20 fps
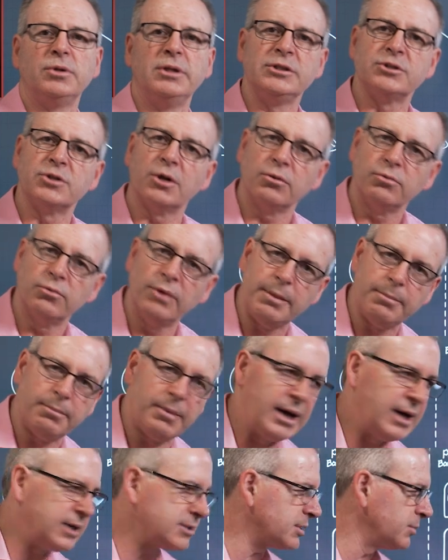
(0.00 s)
he's got rep
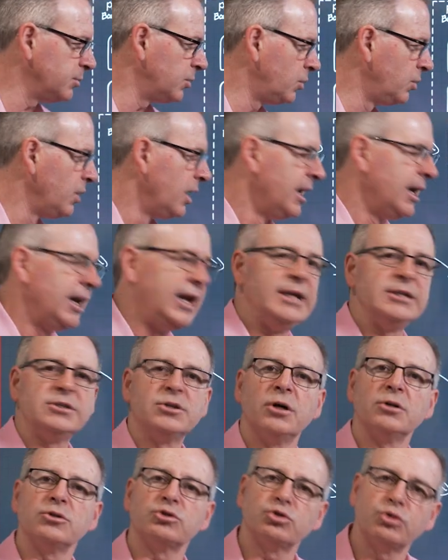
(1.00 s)
basketball, he's
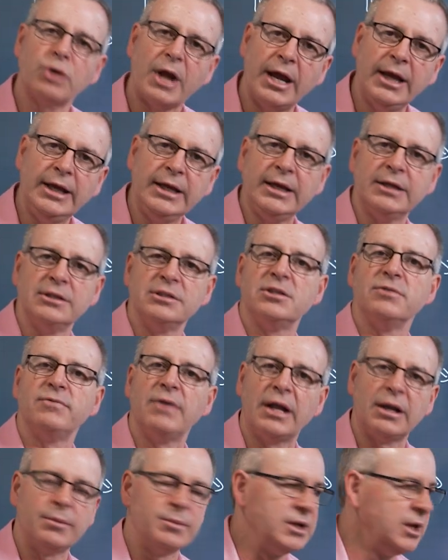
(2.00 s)
got training and
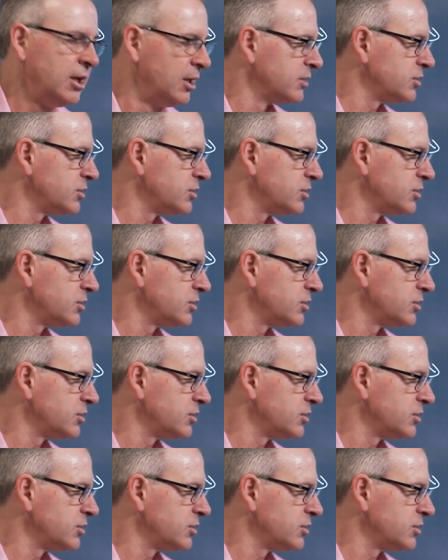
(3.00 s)
development.